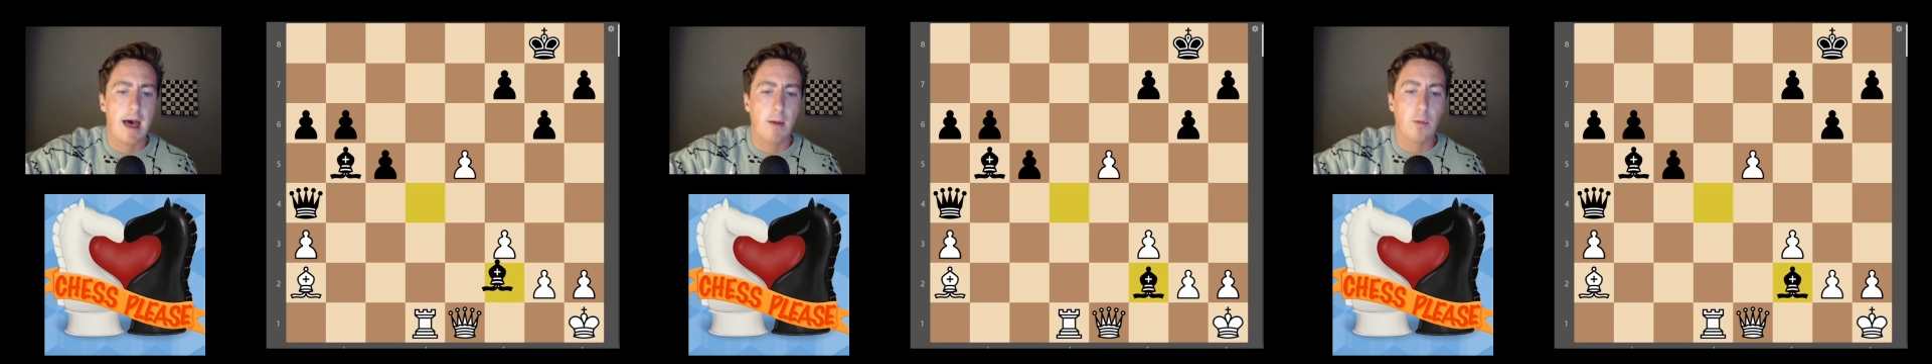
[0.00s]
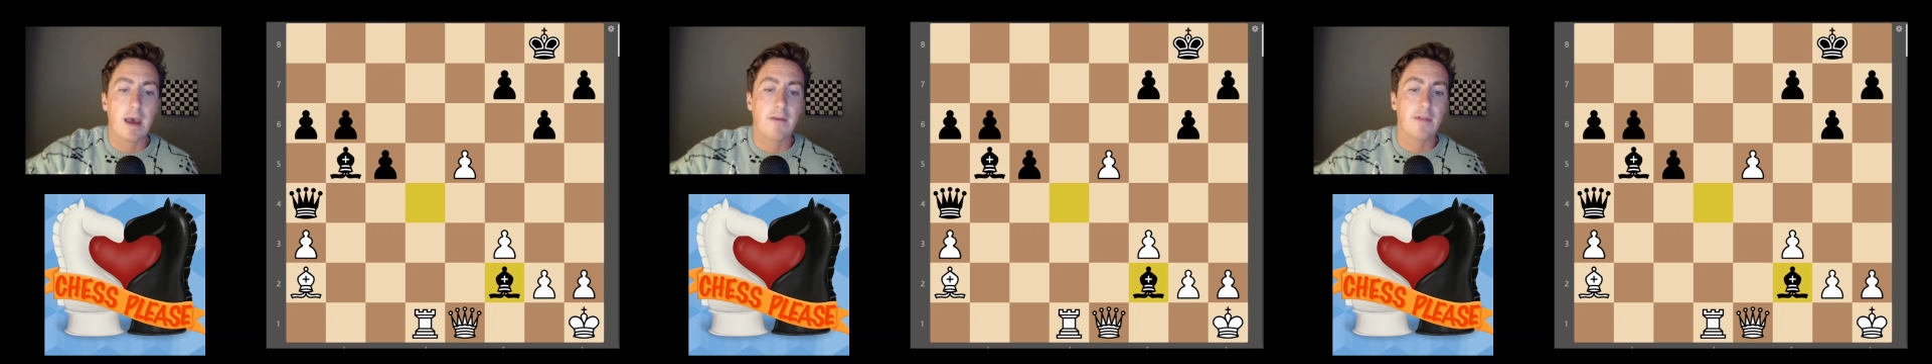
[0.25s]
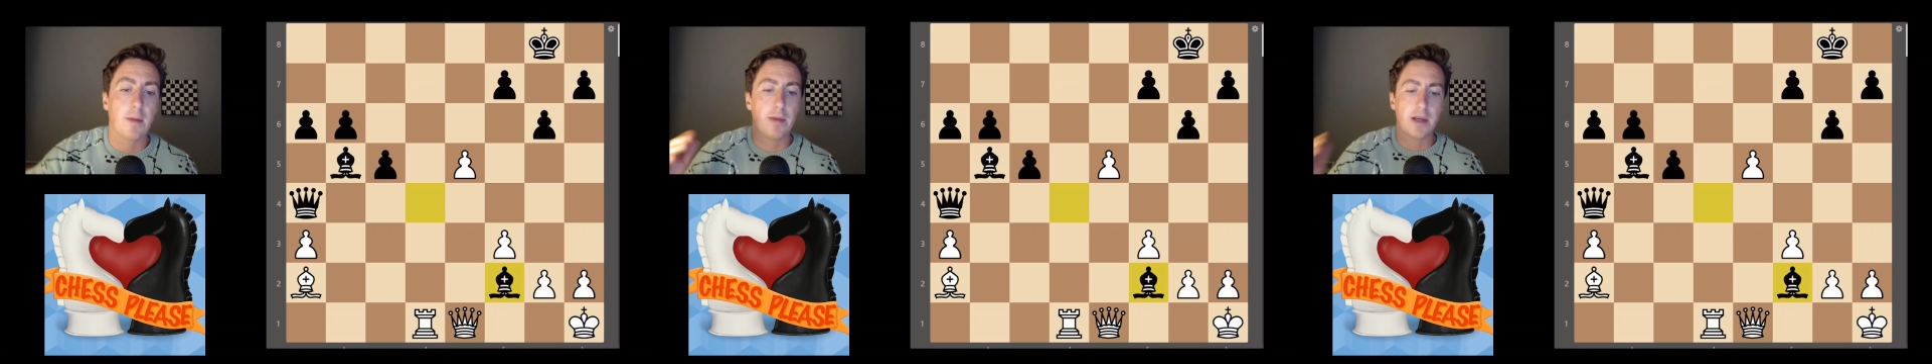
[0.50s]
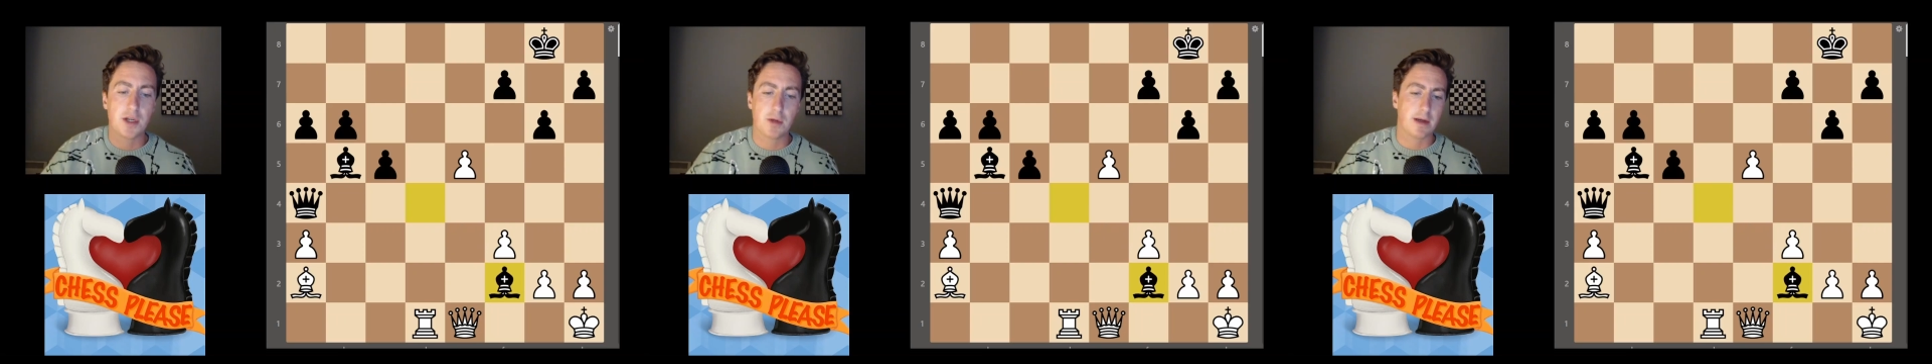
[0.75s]
we have the
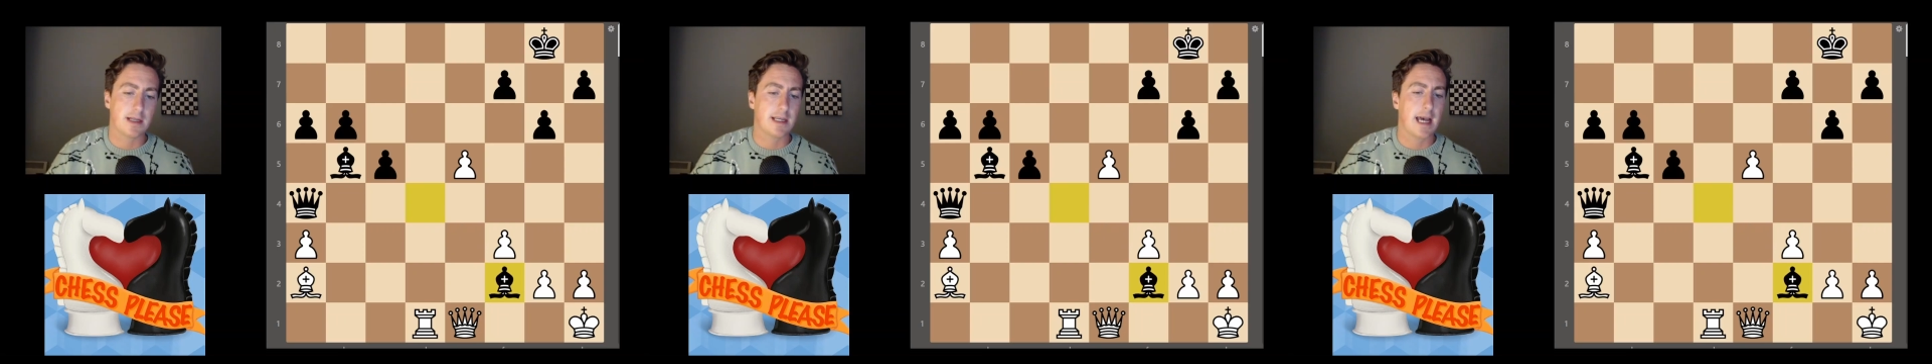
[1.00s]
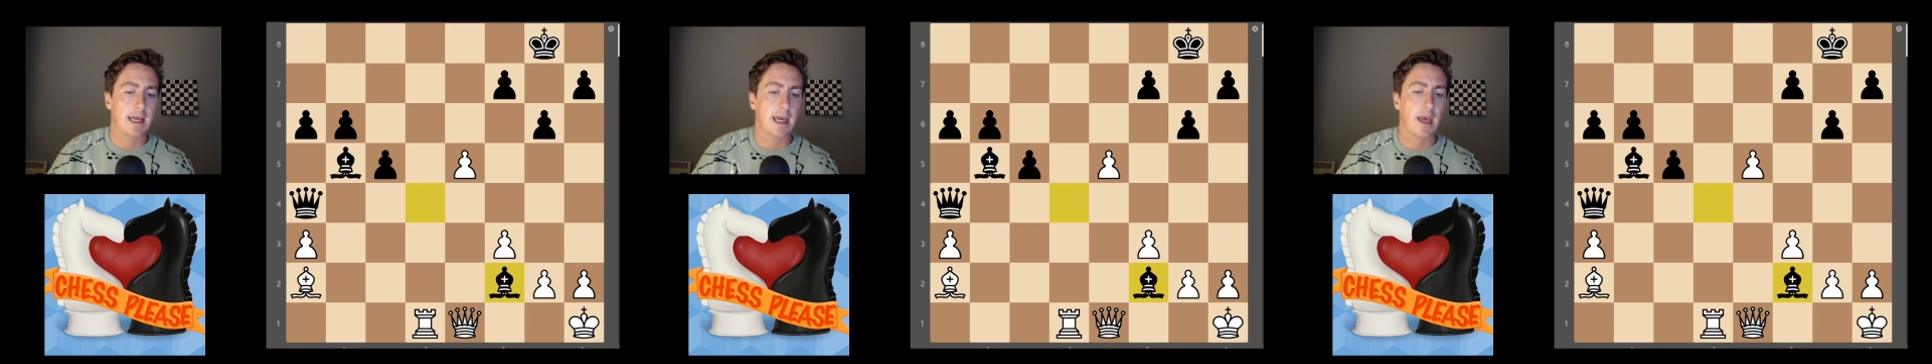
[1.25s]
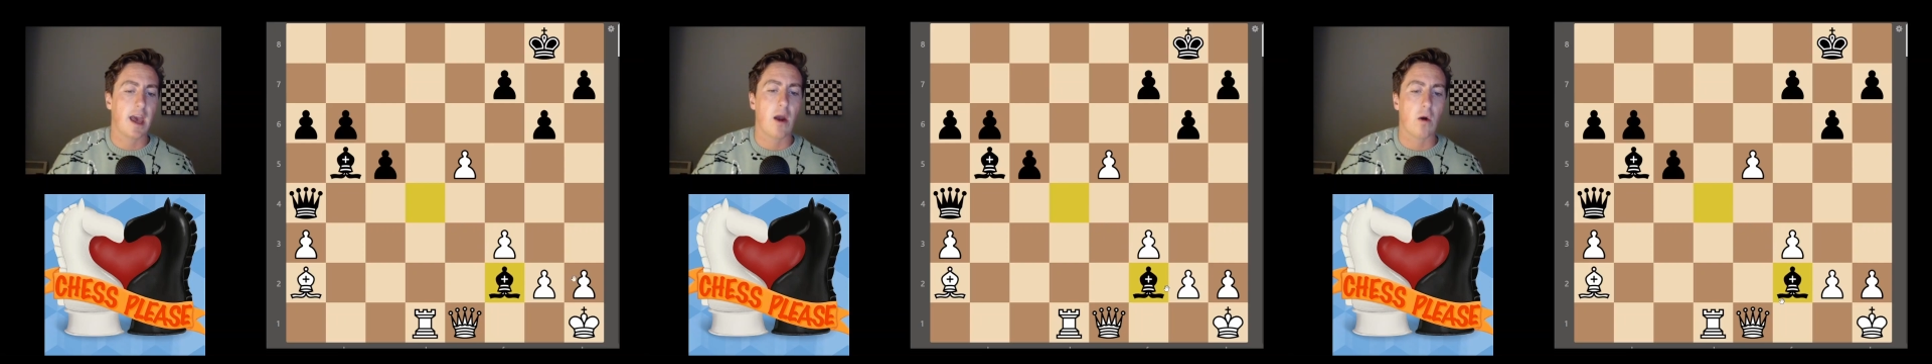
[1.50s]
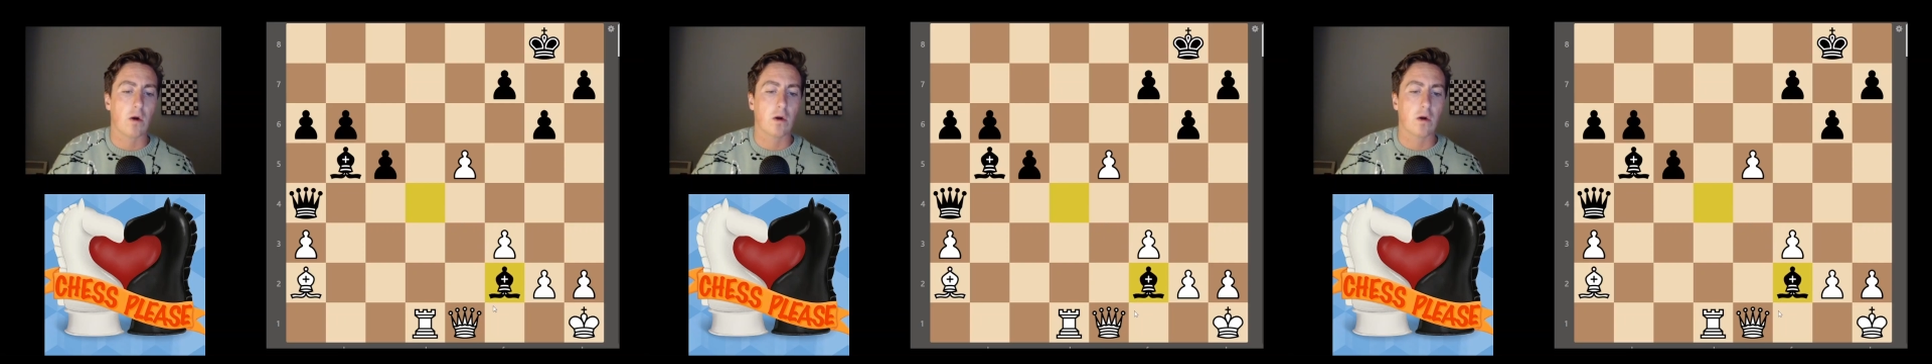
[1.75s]
bishop attacking our